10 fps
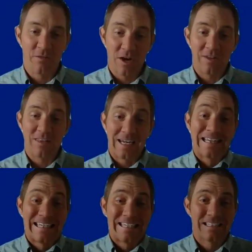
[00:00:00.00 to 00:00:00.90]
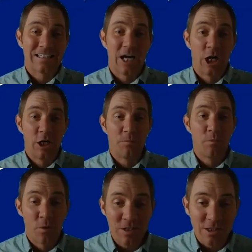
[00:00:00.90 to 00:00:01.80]
thought that at least a good
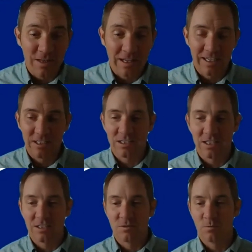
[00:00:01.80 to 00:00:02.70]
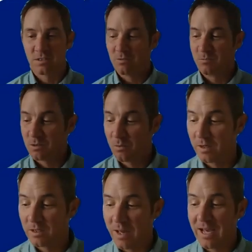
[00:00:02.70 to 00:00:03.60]
portion of that legislation was
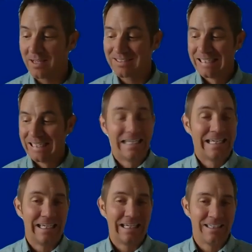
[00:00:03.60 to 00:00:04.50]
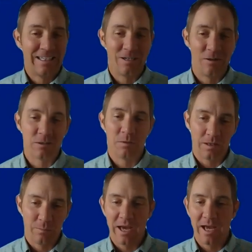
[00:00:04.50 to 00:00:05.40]
going to pass, it didn't
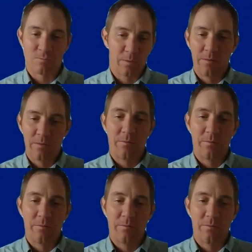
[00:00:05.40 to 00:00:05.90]
ultimately pass. But